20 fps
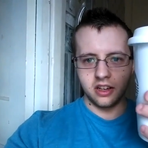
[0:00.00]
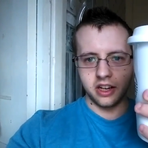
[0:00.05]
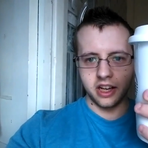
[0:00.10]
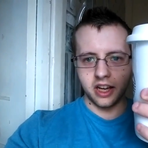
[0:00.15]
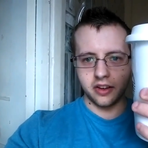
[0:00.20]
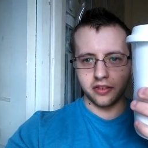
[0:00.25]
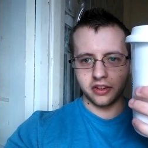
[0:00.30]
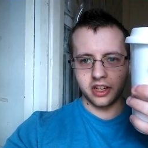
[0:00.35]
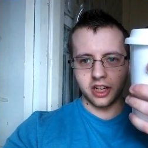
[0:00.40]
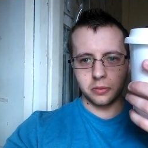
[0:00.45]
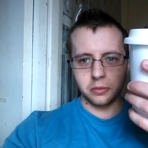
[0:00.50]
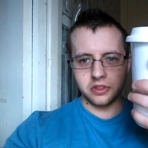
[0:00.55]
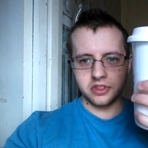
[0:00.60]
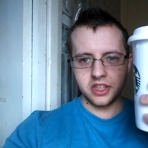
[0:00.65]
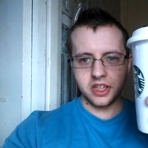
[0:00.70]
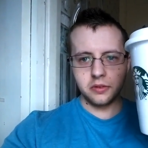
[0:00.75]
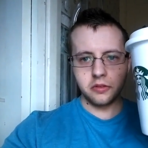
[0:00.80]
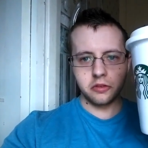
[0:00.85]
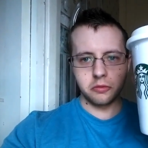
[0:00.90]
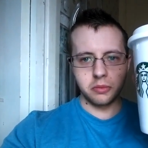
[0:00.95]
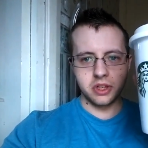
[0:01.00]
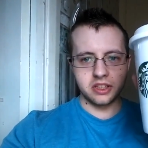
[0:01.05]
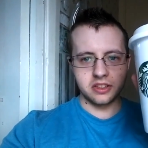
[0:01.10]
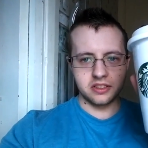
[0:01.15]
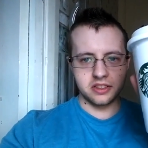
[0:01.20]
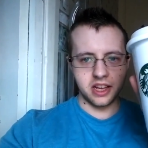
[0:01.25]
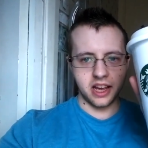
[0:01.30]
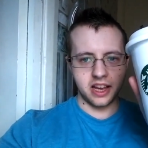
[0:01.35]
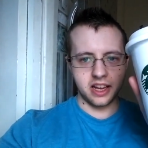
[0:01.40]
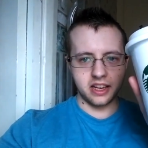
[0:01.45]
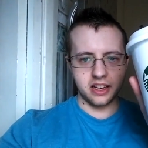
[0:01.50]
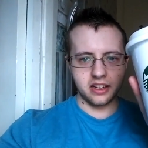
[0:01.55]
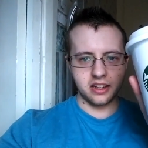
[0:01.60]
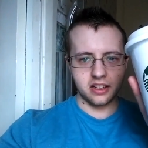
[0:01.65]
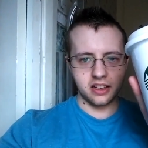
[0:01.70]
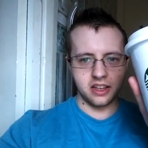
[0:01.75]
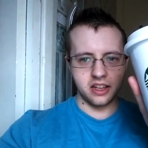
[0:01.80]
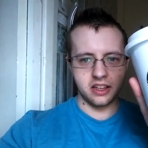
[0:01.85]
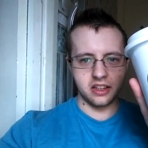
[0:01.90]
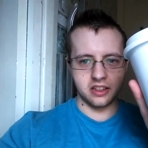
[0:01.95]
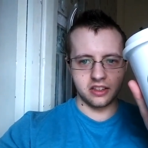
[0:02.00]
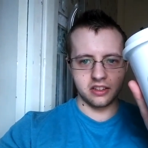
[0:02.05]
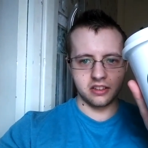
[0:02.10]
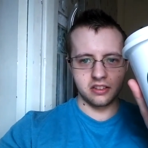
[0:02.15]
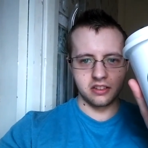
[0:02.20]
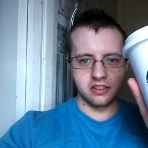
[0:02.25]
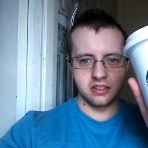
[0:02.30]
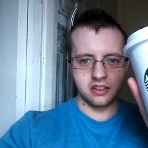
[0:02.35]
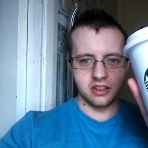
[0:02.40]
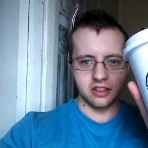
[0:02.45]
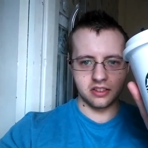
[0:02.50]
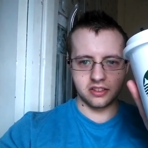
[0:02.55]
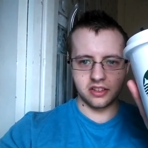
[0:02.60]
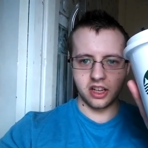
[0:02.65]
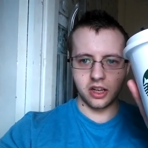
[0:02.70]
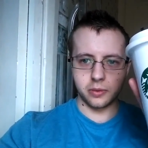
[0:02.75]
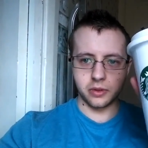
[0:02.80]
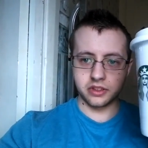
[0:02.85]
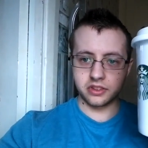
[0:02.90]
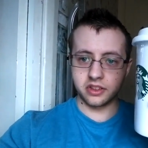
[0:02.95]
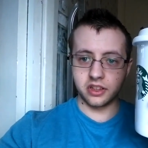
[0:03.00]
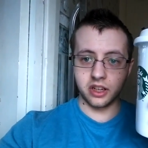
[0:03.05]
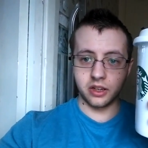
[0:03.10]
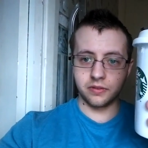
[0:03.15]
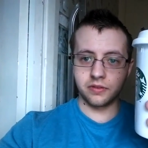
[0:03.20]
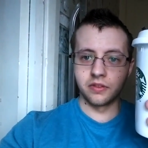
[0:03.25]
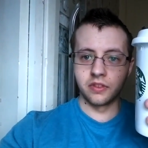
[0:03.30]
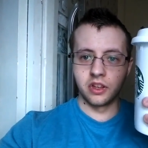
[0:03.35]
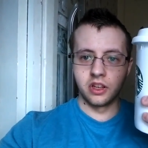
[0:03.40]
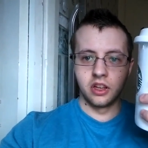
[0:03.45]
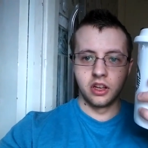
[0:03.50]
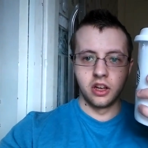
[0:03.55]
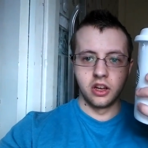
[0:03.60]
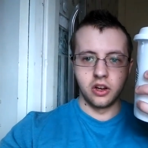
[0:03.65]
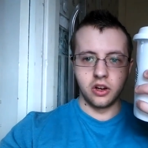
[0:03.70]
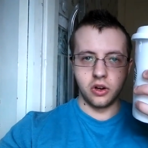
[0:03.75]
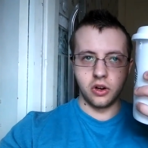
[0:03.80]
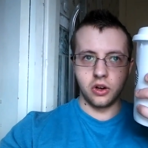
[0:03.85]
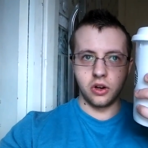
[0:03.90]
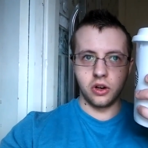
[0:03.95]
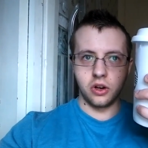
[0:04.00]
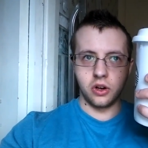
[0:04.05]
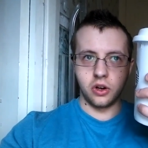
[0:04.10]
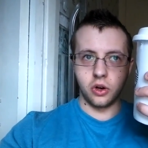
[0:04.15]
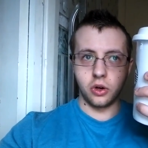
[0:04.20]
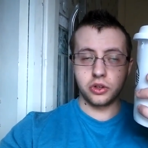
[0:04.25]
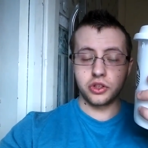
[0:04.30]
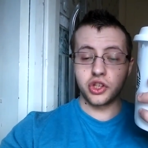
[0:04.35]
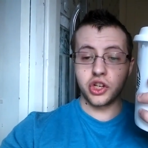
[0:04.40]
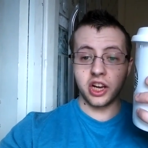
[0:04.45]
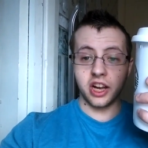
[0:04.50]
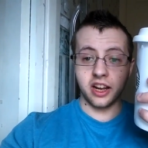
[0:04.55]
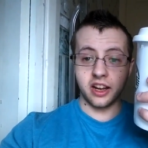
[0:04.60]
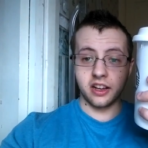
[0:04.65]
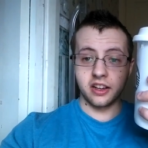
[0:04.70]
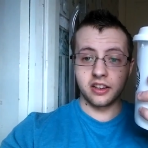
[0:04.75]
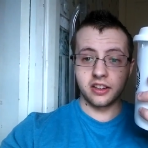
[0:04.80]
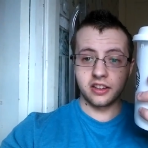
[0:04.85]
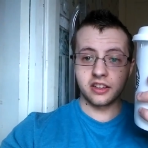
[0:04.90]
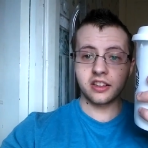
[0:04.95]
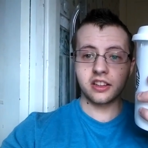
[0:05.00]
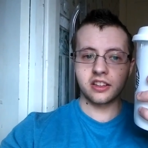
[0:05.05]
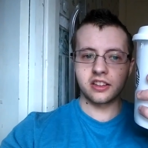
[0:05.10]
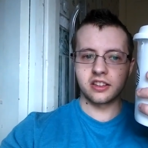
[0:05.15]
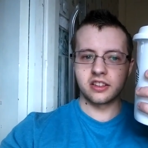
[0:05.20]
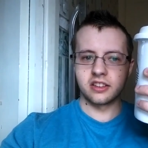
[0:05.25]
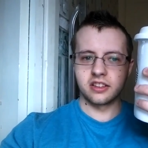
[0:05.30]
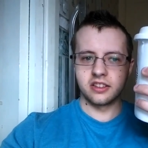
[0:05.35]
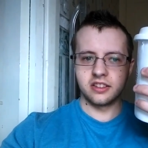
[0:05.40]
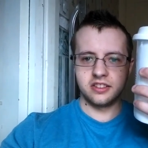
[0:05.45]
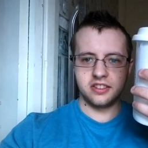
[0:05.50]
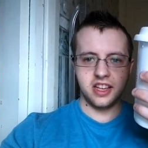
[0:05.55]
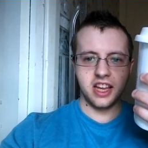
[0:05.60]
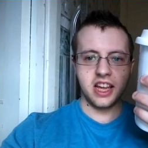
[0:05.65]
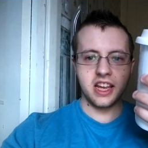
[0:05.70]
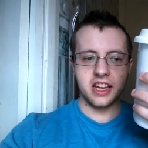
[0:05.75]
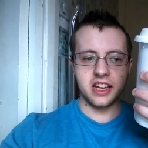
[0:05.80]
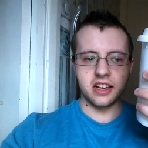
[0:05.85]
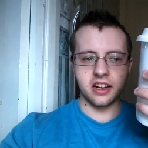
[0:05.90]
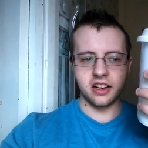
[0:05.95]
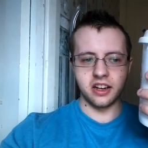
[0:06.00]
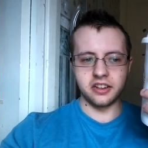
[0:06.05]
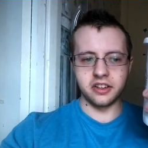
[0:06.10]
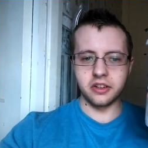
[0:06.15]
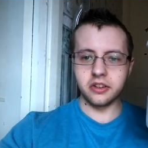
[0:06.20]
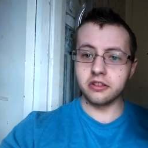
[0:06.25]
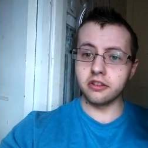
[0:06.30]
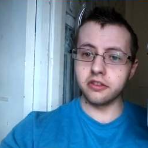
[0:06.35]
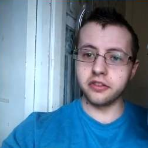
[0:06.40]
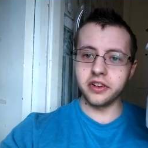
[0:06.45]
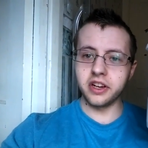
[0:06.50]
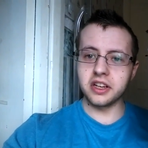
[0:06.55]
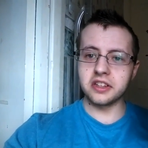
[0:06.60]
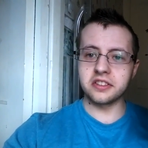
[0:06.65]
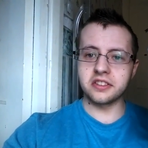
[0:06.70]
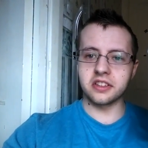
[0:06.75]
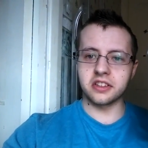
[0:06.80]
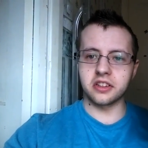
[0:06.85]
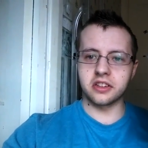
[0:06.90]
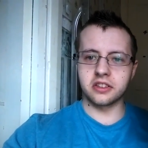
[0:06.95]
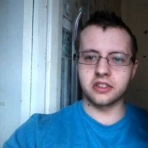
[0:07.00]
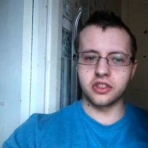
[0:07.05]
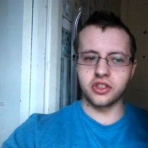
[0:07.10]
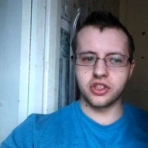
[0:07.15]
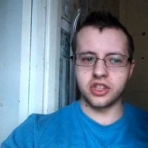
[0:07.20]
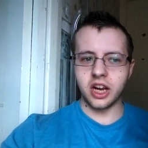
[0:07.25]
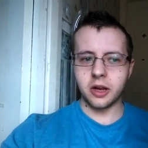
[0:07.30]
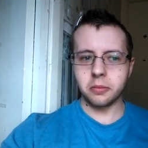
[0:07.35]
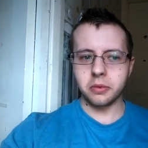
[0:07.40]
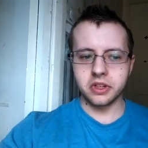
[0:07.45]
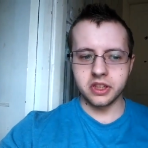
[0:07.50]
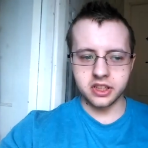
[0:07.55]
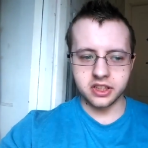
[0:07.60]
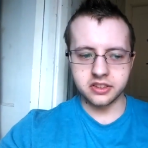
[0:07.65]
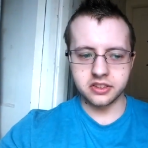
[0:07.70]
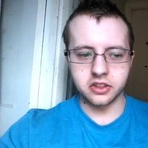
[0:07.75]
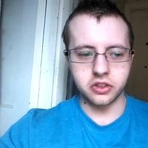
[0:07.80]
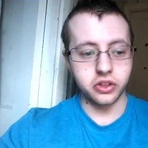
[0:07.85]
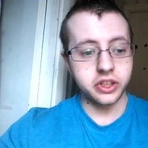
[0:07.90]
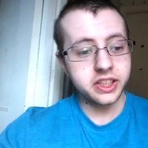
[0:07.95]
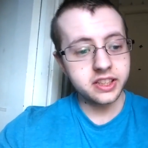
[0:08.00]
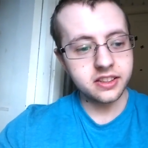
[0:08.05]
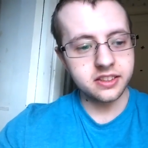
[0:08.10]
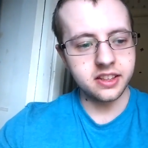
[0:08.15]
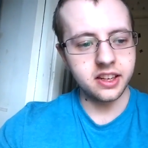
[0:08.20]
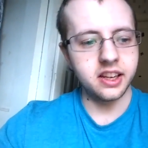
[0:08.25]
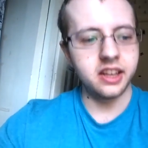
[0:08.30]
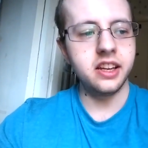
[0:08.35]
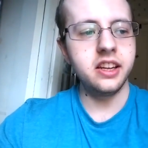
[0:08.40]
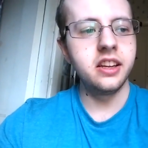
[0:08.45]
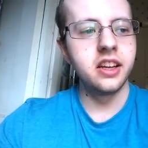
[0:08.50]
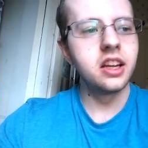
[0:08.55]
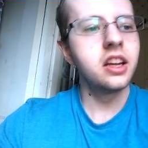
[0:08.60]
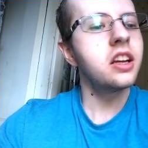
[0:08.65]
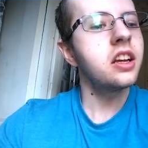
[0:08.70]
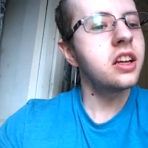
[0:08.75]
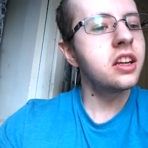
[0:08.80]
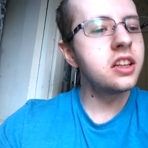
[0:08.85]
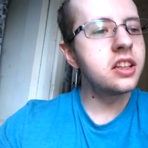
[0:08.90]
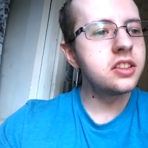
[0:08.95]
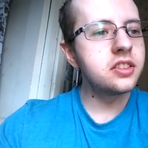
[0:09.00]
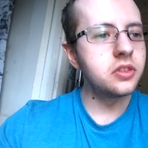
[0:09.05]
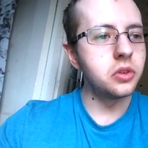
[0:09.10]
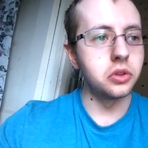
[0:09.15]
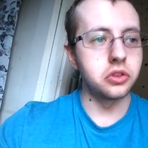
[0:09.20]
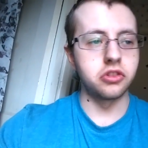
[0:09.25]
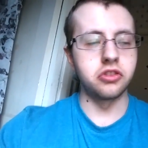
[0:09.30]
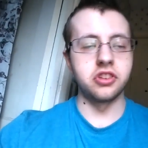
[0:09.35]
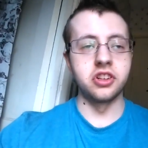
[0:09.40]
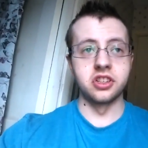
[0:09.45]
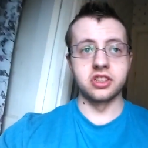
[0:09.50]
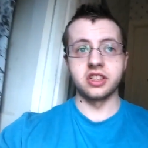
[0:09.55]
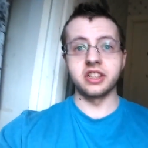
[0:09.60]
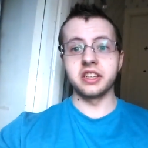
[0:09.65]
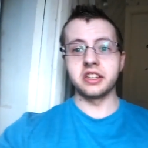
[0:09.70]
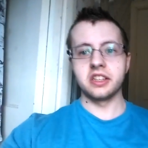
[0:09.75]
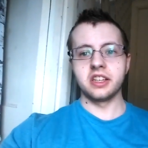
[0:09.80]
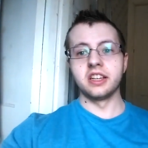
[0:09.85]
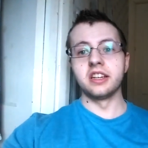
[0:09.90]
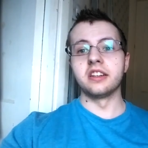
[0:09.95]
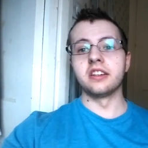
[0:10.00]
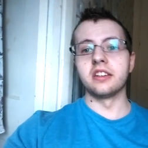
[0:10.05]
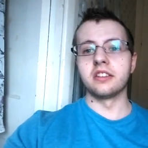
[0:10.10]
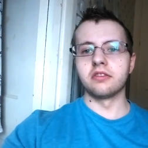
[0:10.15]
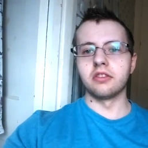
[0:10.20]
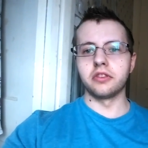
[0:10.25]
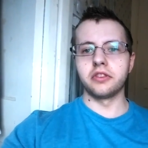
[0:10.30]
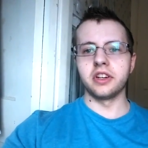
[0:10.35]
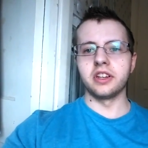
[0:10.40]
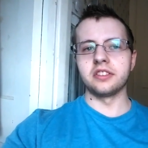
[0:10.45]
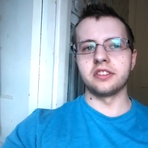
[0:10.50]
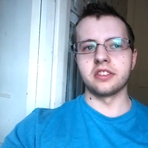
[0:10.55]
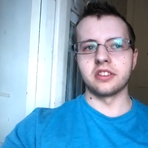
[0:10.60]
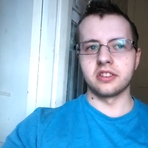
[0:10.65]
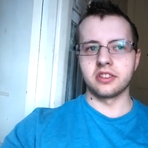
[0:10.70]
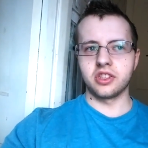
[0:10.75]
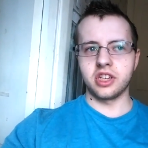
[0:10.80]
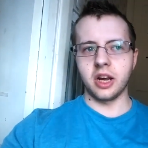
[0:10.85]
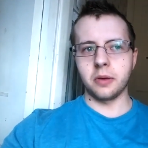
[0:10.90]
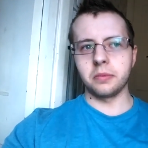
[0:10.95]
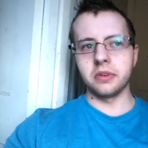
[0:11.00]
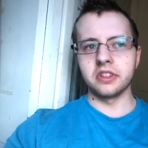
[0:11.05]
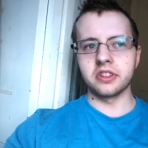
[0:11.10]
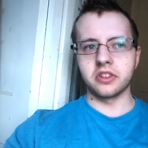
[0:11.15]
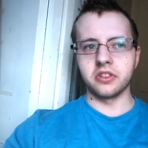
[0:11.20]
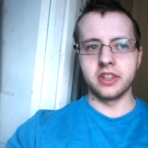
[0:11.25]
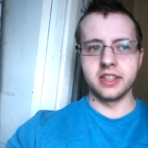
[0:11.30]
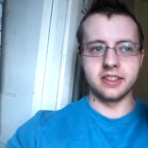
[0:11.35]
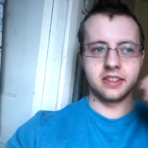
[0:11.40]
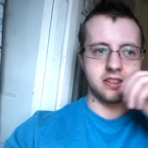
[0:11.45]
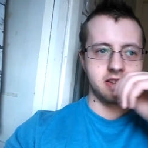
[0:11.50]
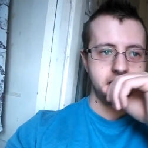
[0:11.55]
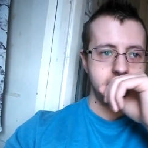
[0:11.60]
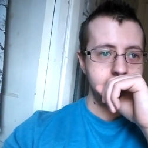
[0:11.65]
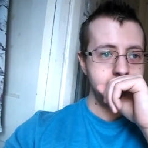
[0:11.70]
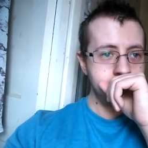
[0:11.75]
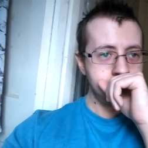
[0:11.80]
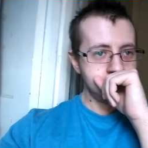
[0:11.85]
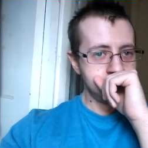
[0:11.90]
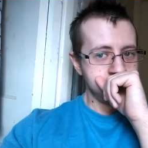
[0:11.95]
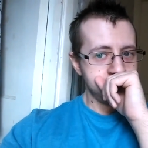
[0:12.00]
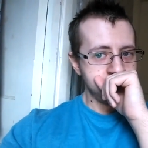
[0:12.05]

I have a cup of tea with me today in a Starbucks cup. Ocha, tea. I know it refers to Japanese green tea, or traditionally in, refers to Japanese green tea.